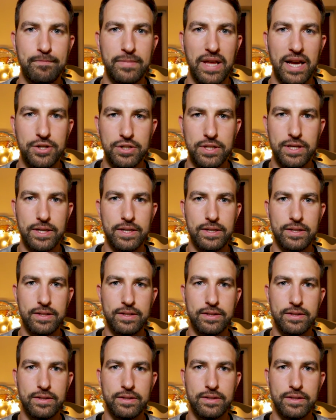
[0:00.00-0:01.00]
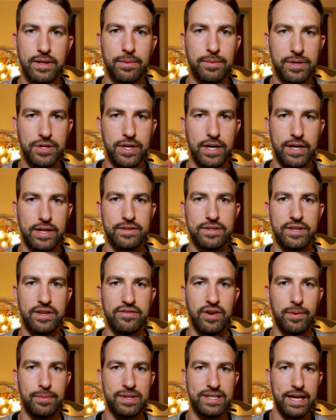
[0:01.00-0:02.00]
Actually, let me check and see if
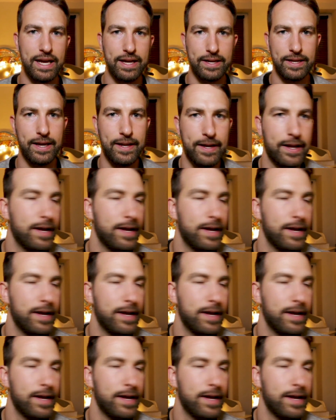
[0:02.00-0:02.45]
I'm a dad yet.